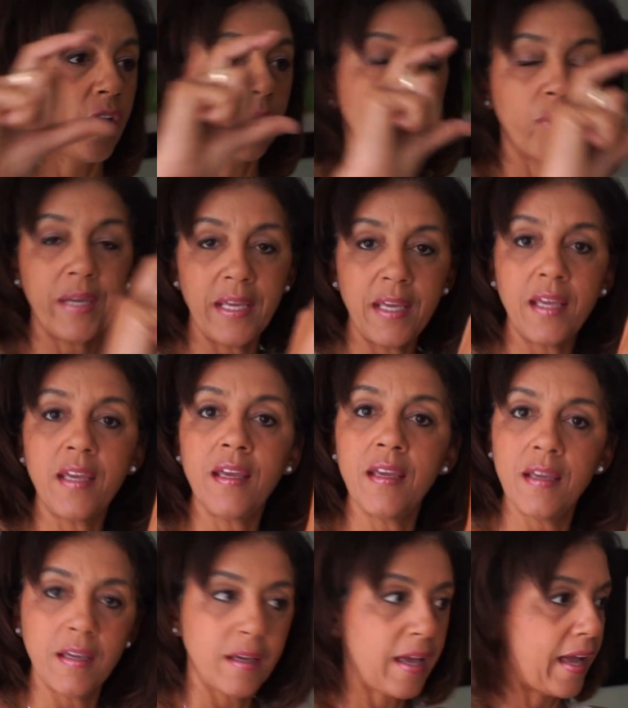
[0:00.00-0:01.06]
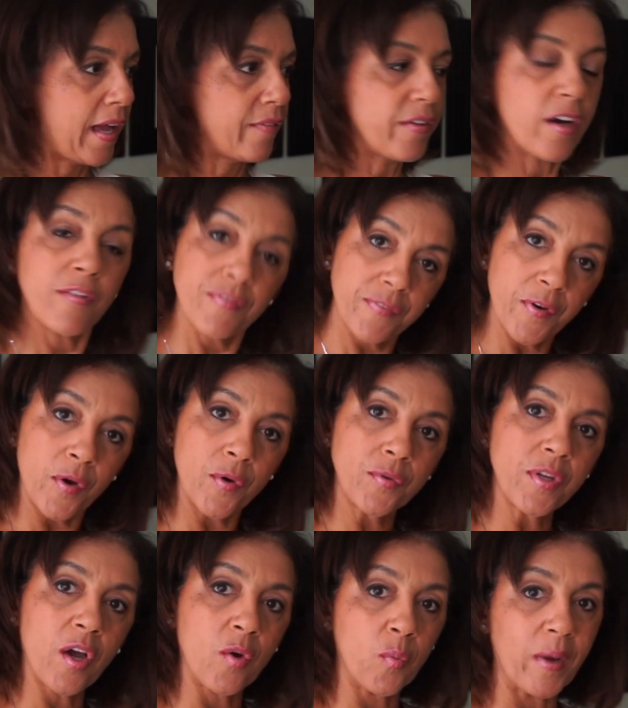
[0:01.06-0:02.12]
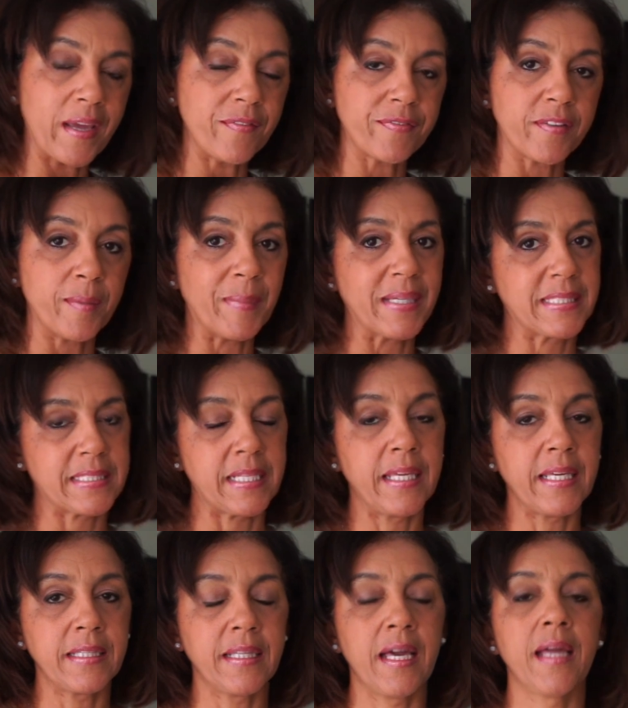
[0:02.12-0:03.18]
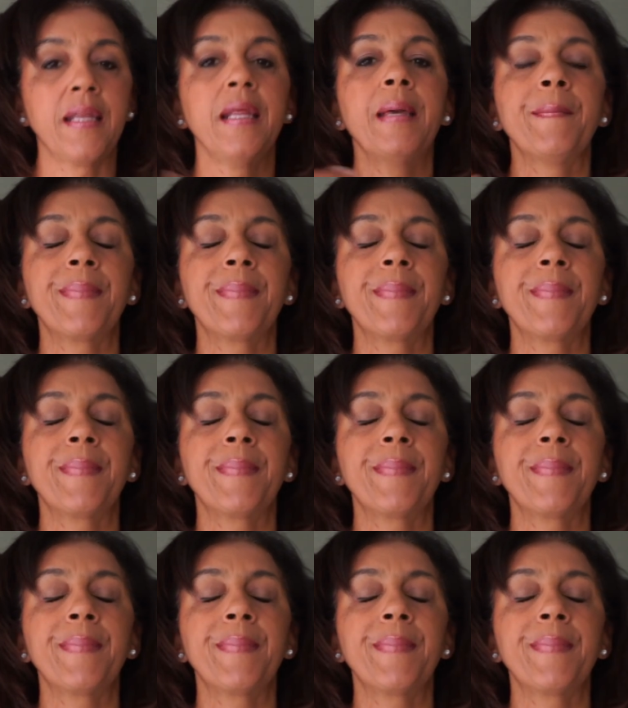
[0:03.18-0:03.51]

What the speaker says: We have our phone away from us like that.